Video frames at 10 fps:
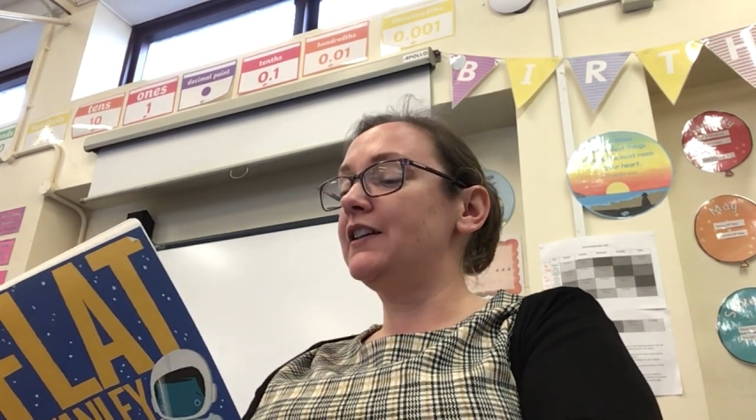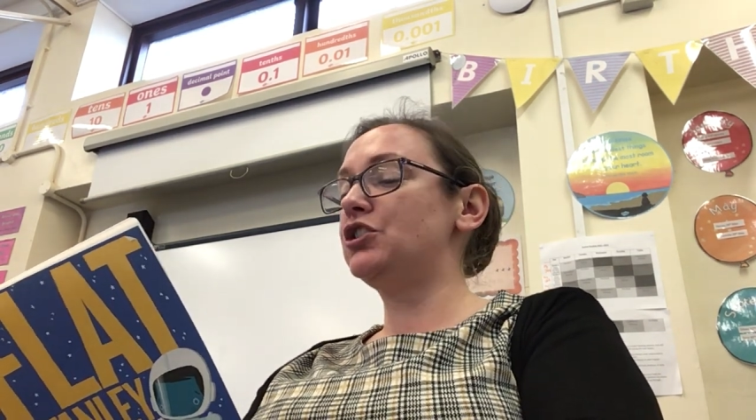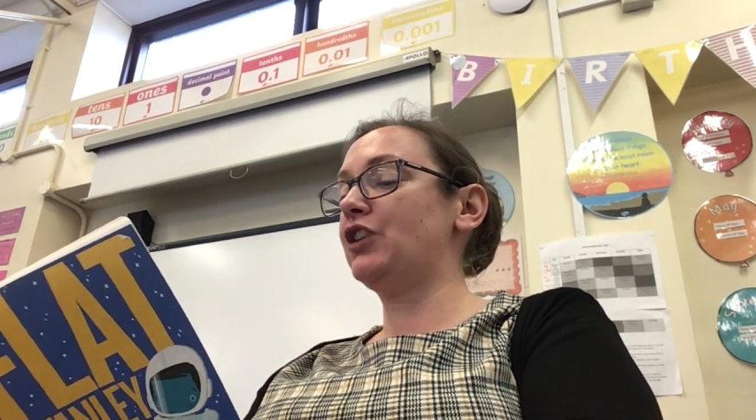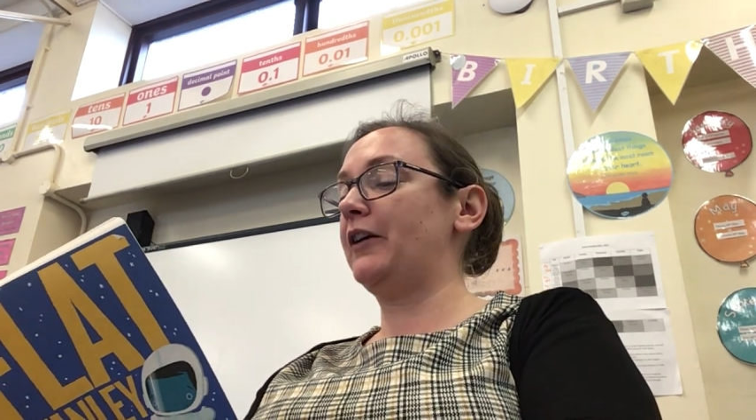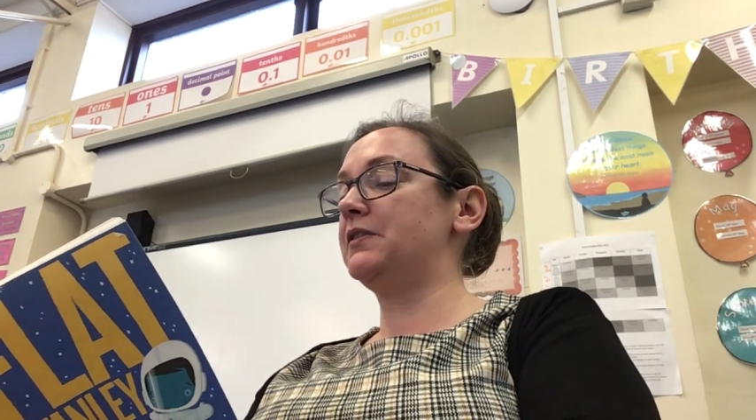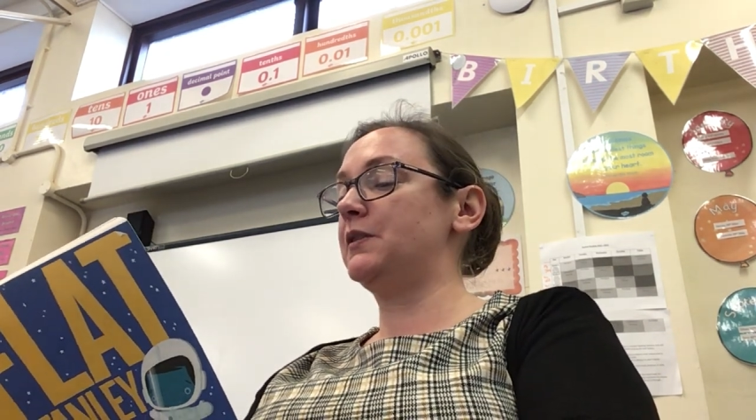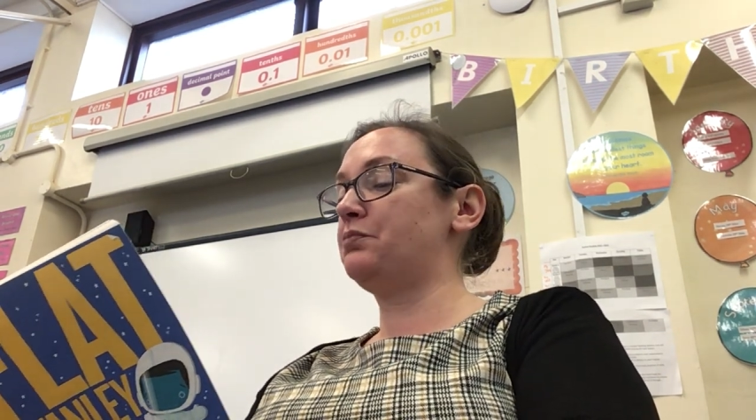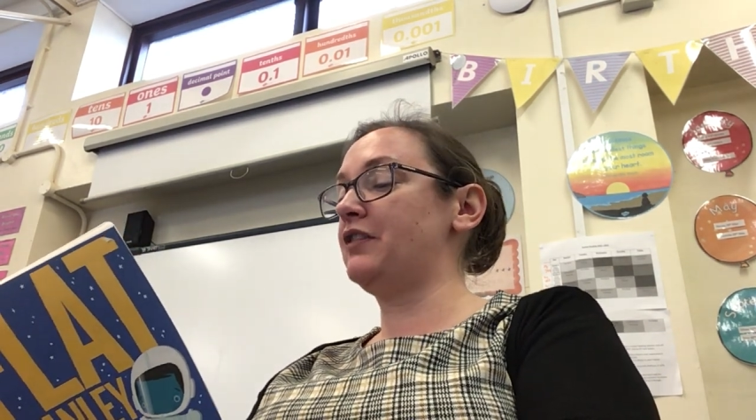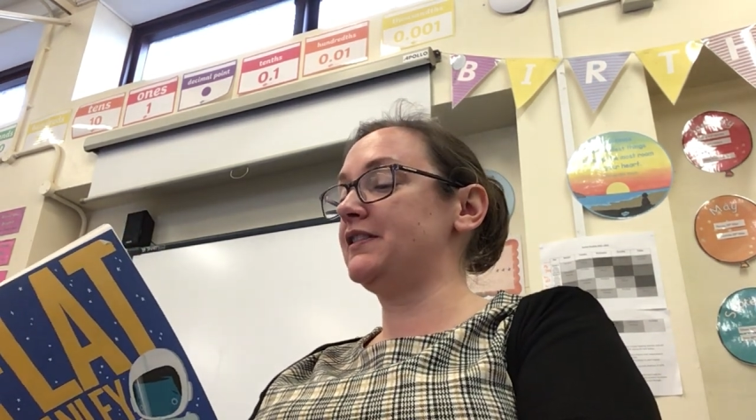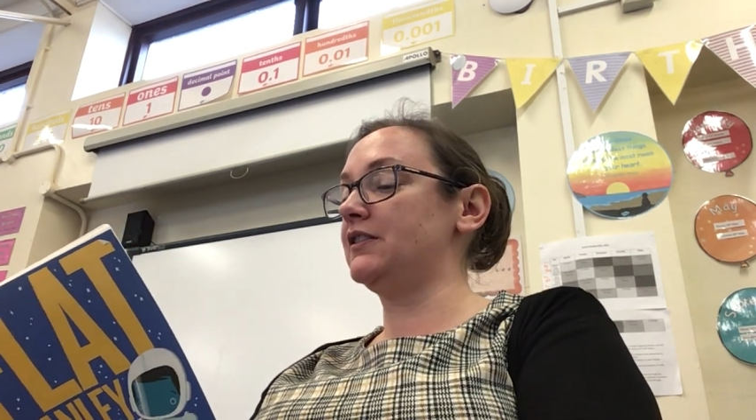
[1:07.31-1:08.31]
shouted
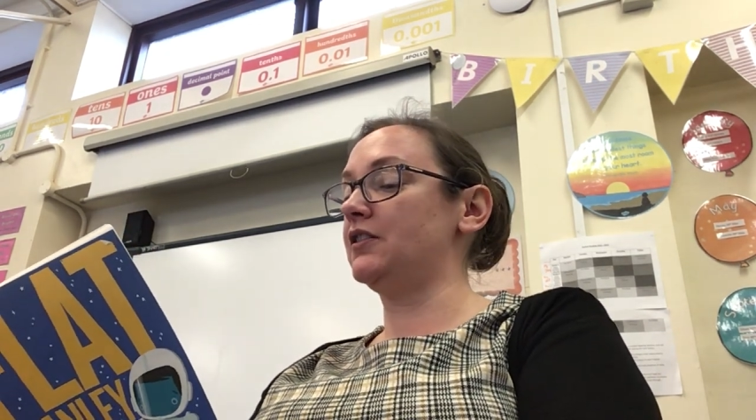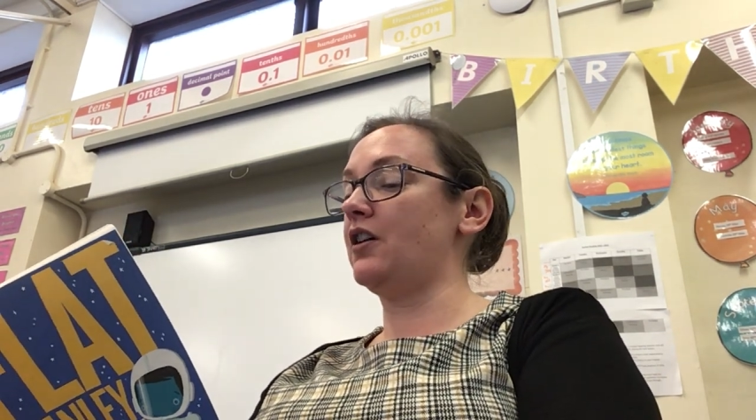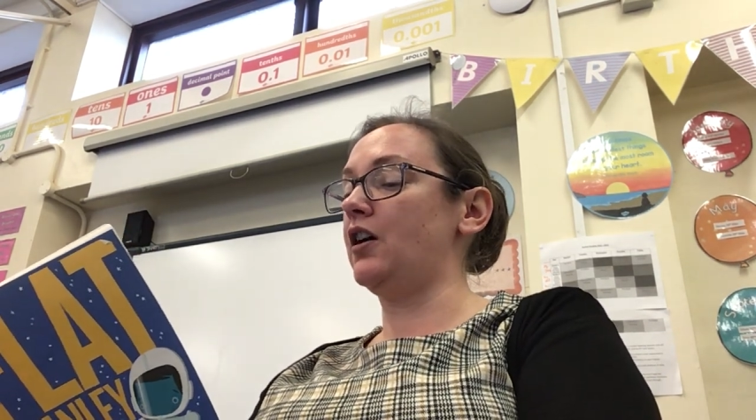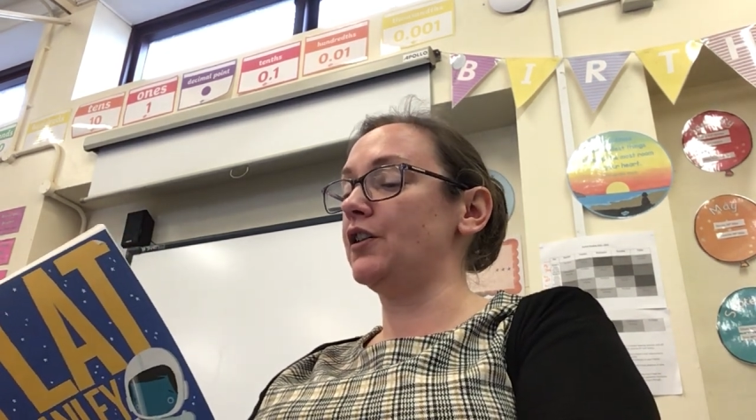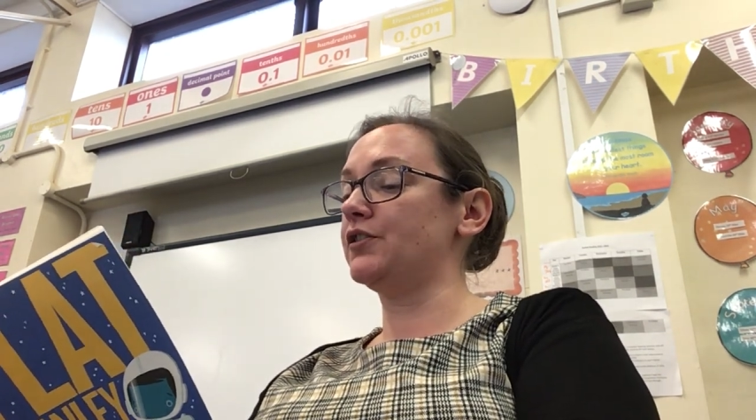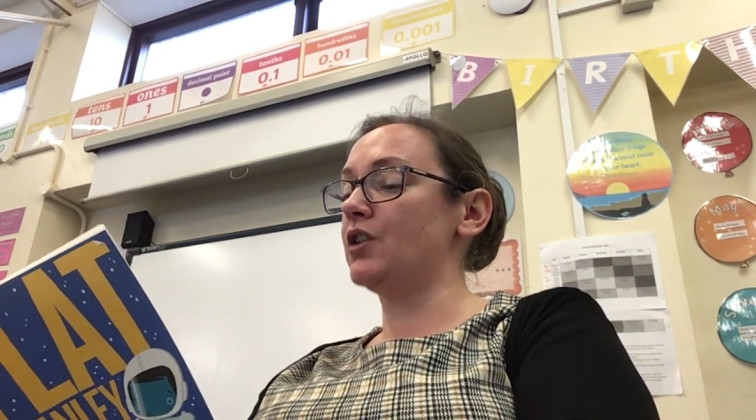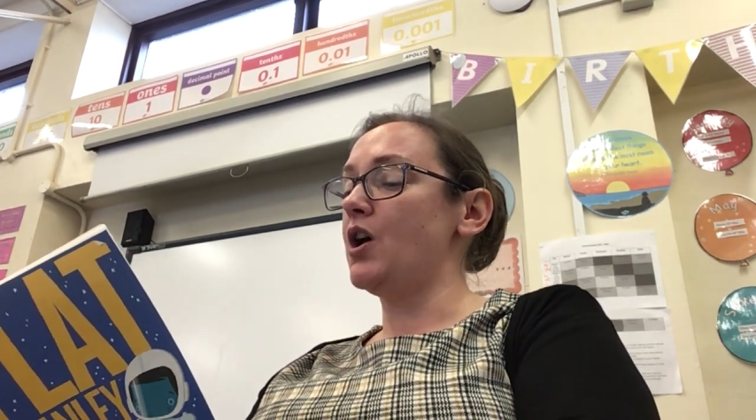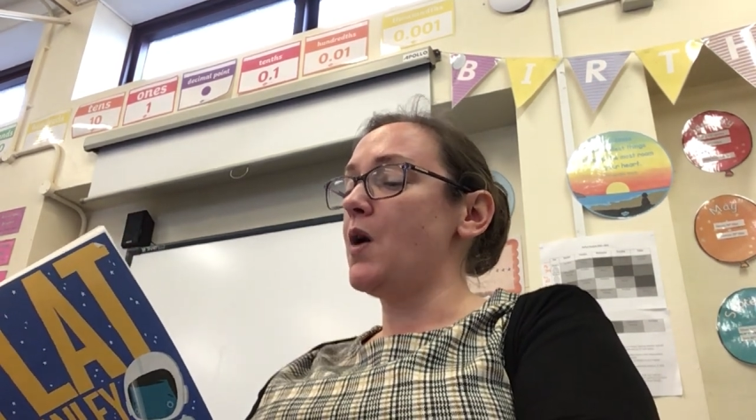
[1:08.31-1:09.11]
President Ott.